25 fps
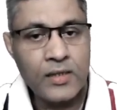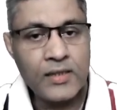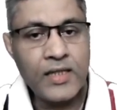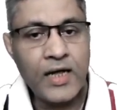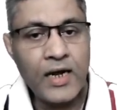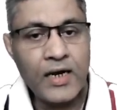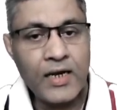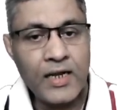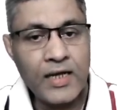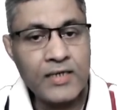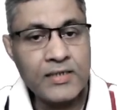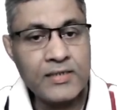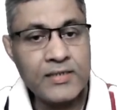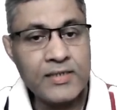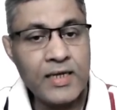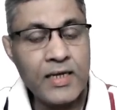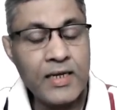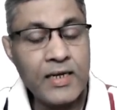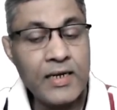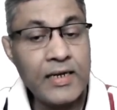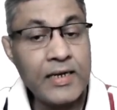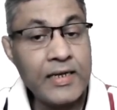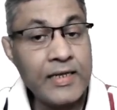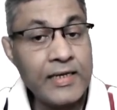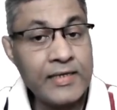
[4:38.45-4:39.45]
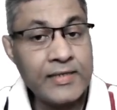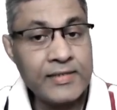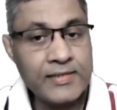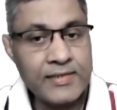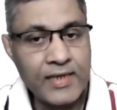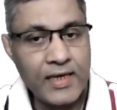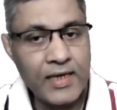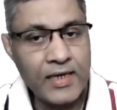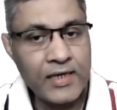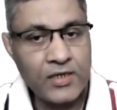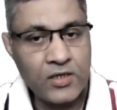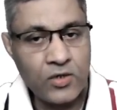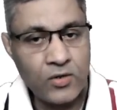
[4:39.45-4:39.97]
that has the
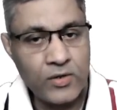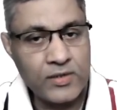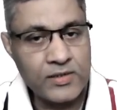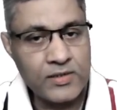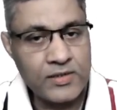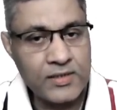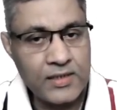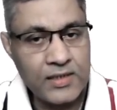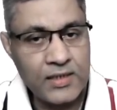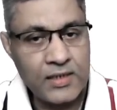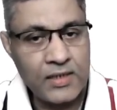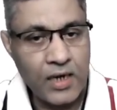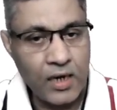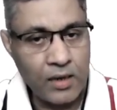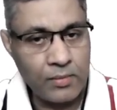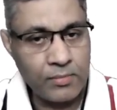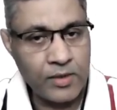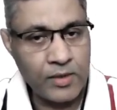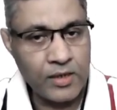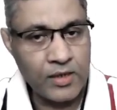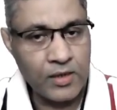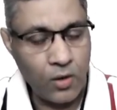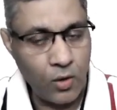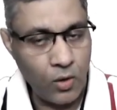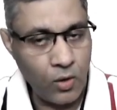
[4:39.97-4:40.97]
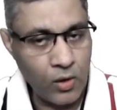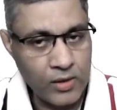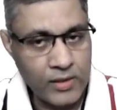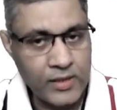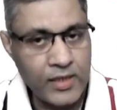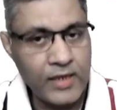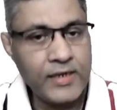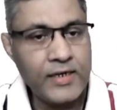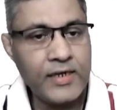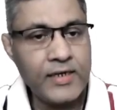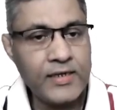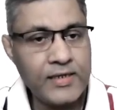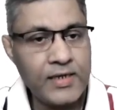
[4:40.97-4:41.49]
least accuracy among all
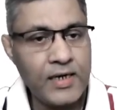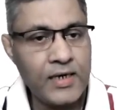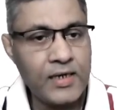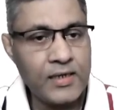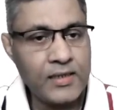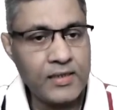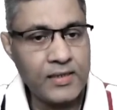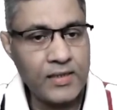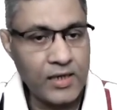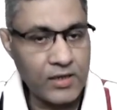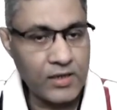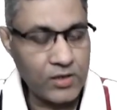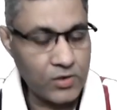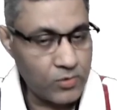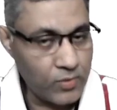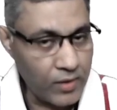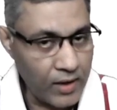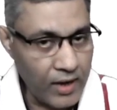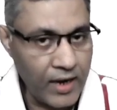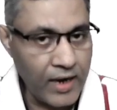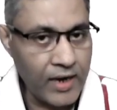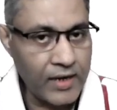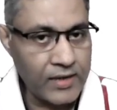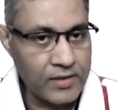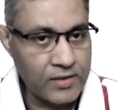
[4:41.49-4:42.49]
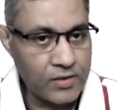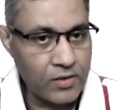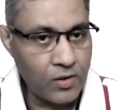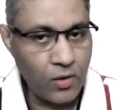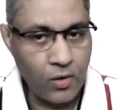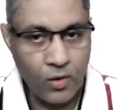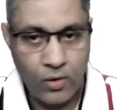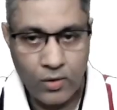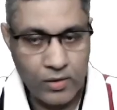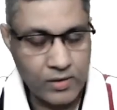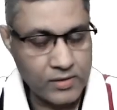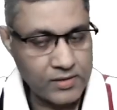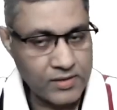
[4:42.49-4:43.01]
the data that you add
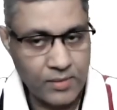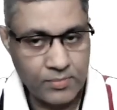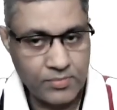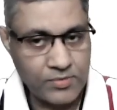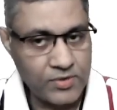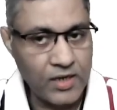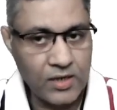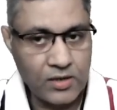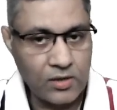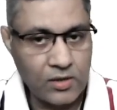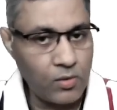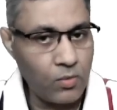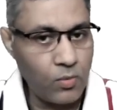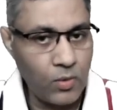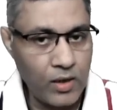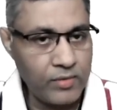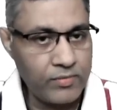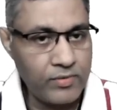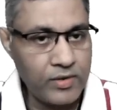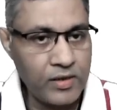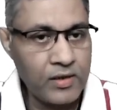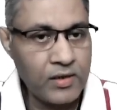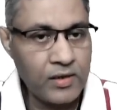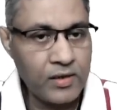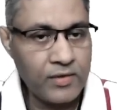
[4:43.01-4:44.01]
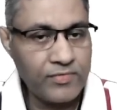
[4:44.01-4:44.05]
or subtract or whatever.